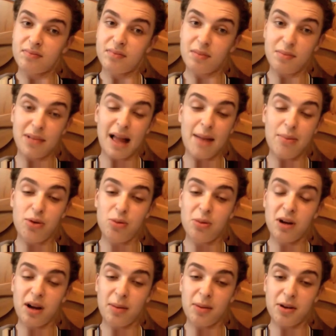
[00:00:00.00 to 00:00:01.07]
Blackpool
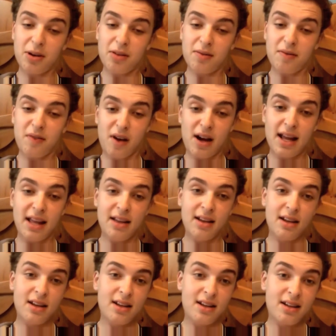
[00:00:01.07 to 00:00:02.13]
put up a good fight.
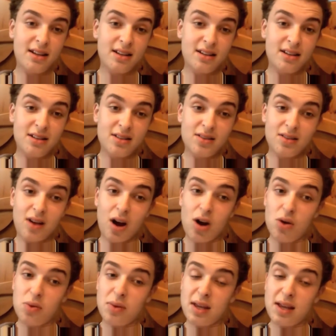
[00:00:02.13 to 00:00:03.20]

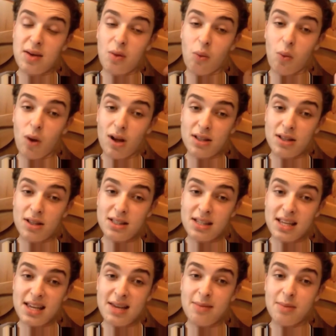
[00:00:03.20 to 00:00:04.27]
Only one
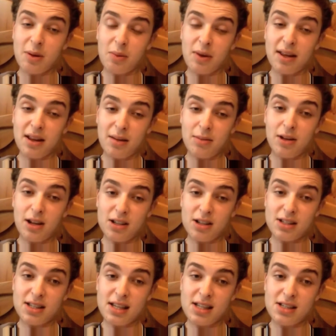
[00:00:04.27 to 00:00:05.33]
team that went up last
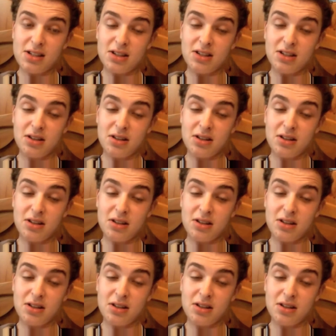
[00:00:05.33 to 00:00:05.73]
season